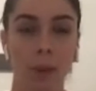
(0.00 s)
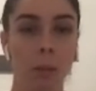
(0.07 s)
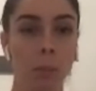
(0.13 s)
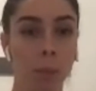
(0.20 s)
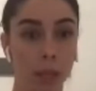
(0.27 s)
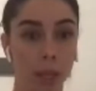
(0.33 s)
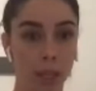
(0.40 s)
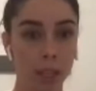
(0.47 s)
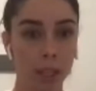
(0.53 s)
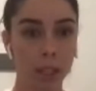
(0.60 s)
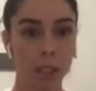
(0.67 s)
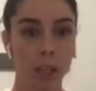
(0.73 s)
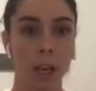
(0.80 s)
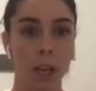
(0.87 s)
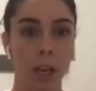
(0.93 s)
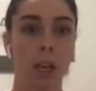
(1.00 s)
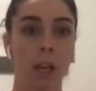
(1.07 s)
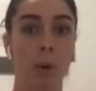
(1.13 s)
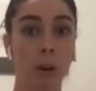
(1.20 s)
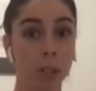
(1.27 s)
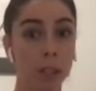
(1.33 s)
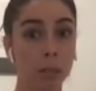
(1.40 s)
Biggest and
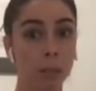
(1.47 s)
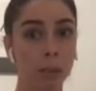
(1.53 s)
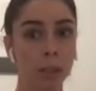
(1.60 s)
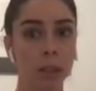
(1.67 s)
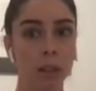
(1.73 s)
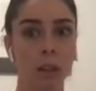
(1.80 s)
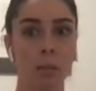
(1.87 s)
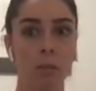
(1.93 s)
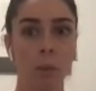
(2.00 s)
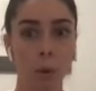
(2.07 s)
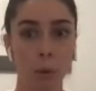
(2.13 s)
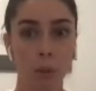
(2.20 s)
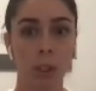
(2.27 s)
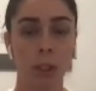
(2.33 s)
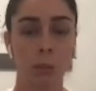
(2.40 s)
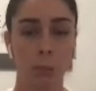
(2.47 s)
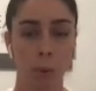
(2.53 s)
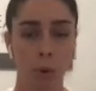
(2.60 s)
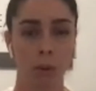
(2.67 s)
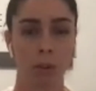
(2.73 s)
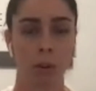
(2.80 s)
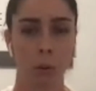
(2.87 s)
possibly the most
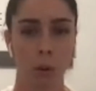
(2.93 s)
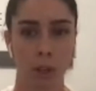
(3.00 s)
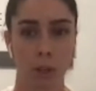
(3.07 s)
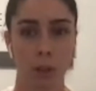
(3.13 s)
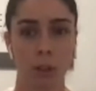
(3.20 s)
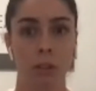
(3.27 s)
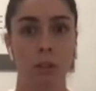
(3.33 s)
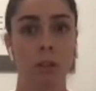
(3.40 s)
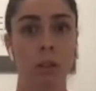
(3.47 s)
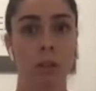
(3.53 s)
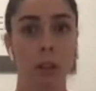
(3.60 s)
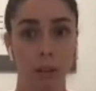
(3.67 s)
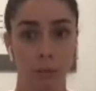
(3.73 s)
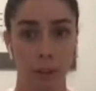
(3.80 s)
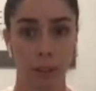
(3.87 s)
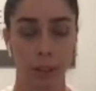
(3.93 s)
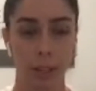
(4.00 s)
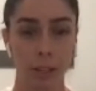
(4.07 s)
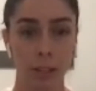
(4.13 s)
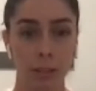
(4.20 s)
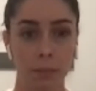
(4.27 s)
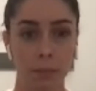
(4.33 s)
important question of the night.